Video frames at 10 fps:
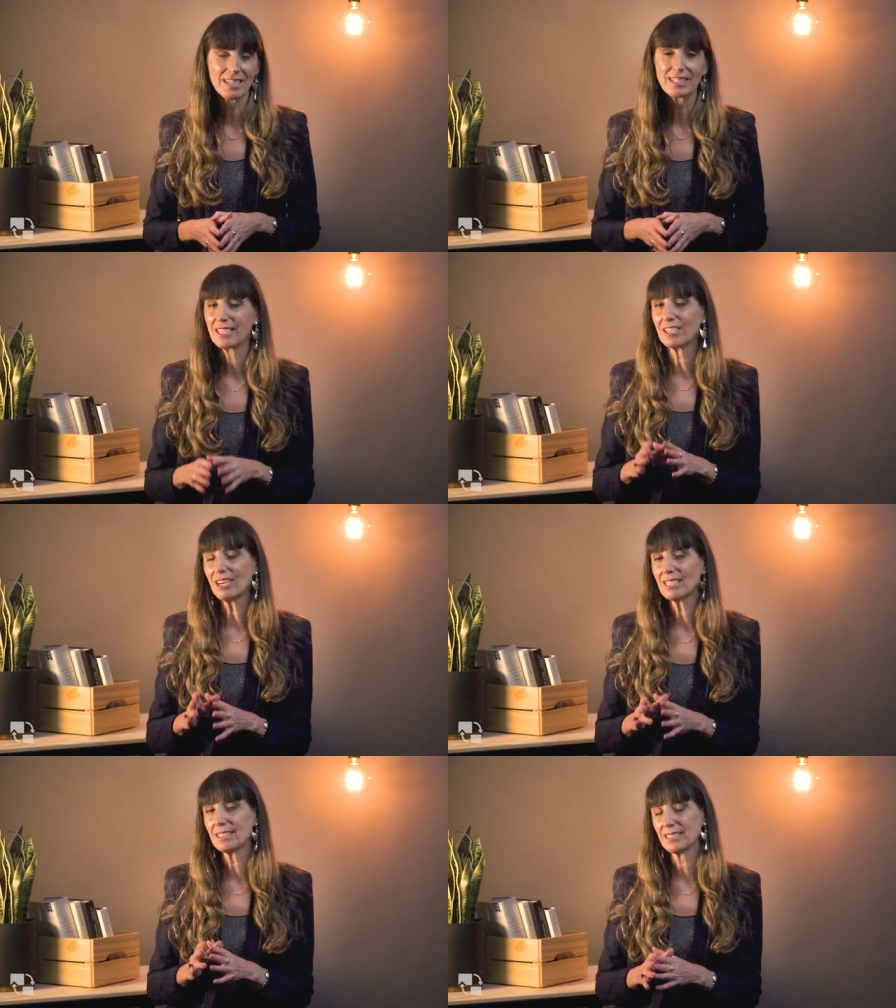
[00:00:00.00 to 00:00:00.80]
See,
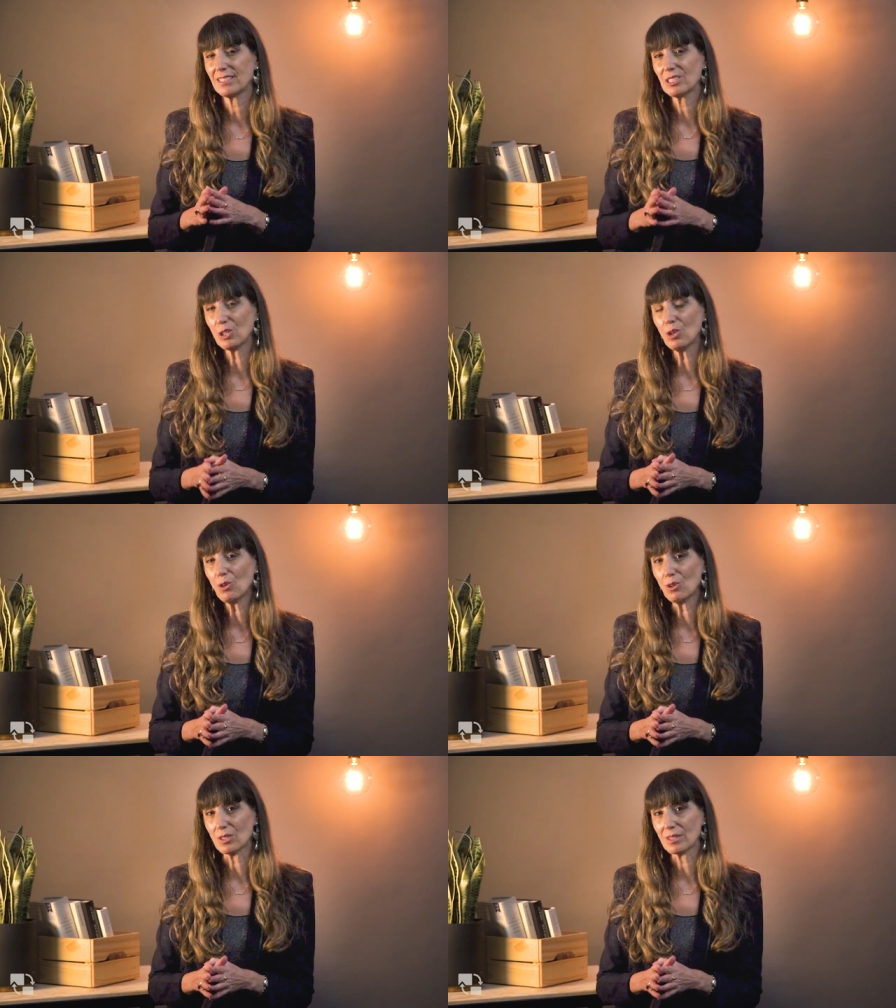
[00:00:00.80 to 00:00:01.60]
God didn't
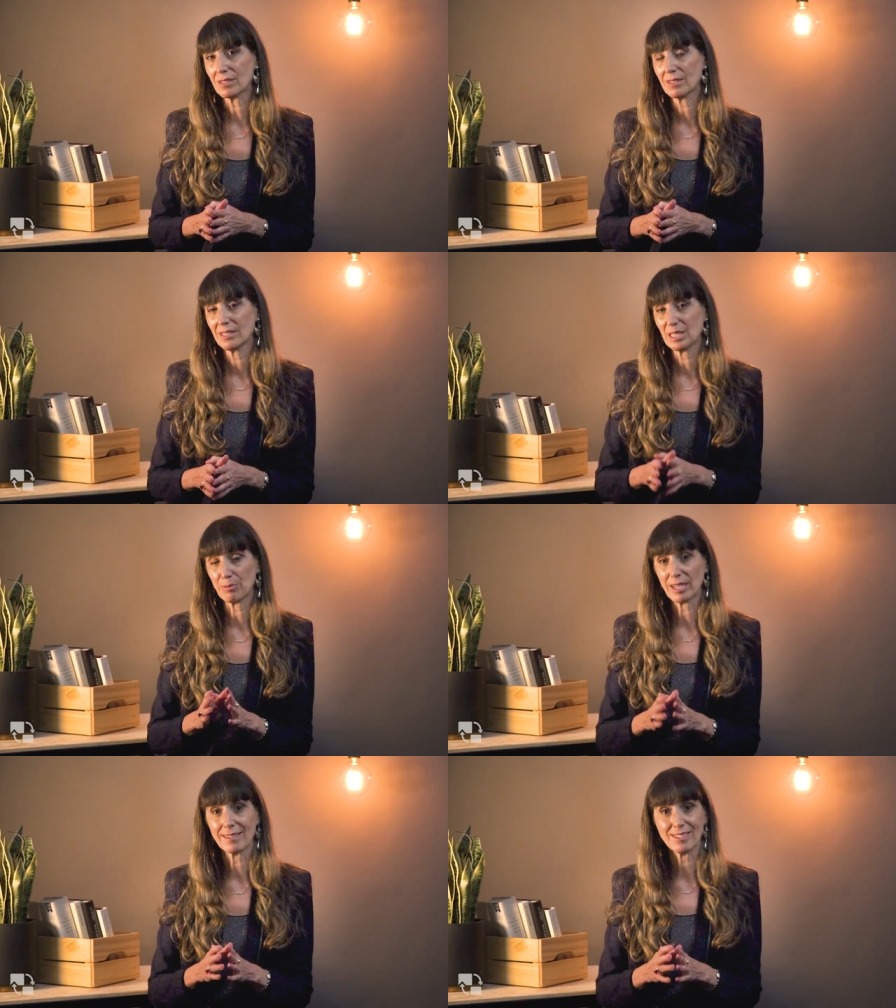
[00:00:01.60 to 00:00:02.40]
cause the
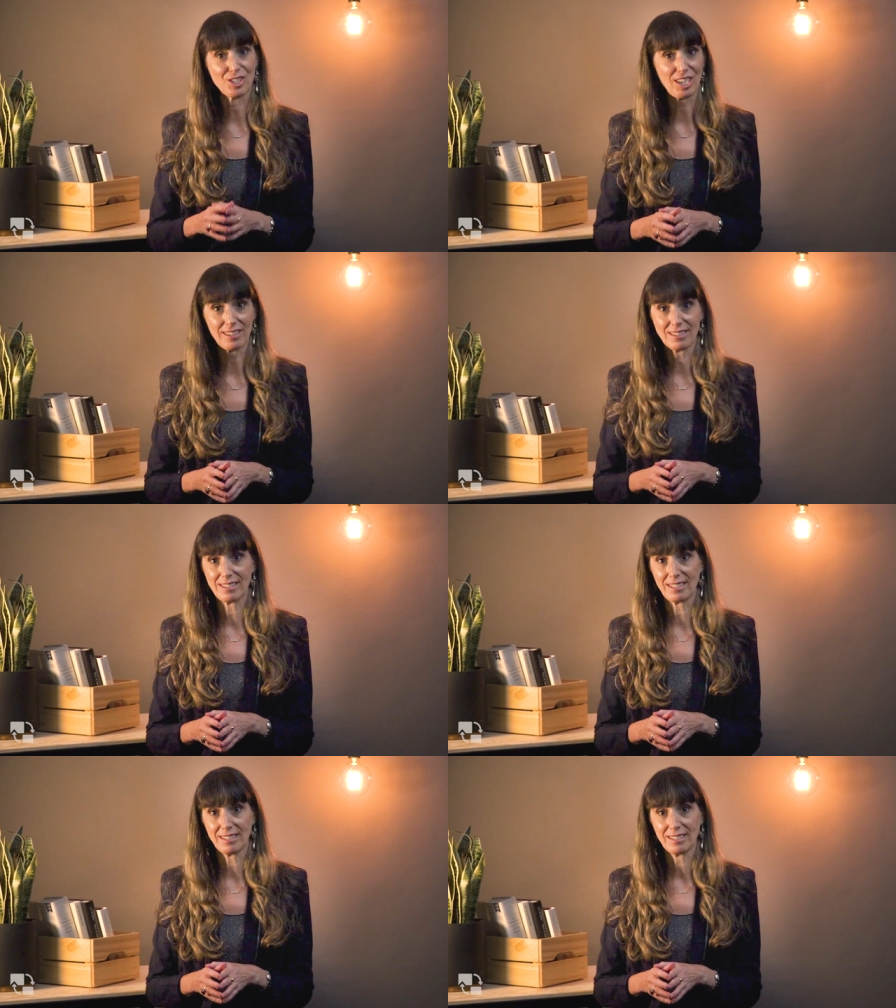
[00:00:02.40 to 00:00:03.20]
brothers'
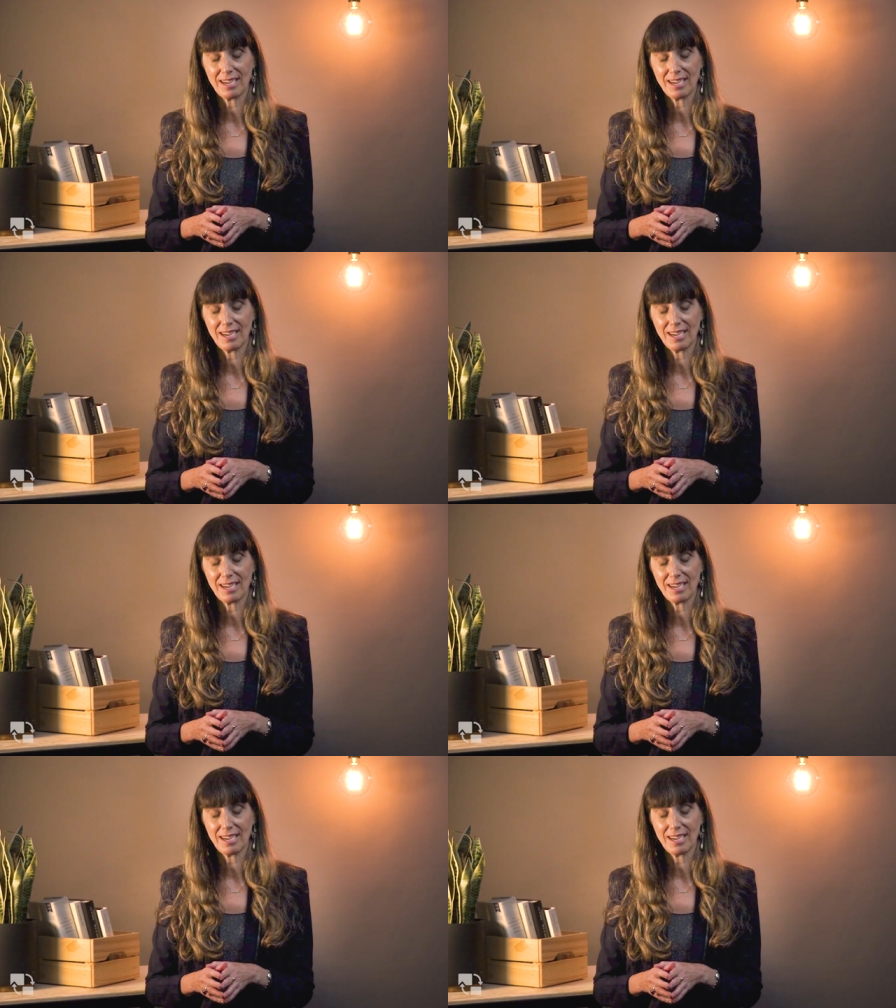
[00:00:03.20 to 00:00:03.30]
jealousy.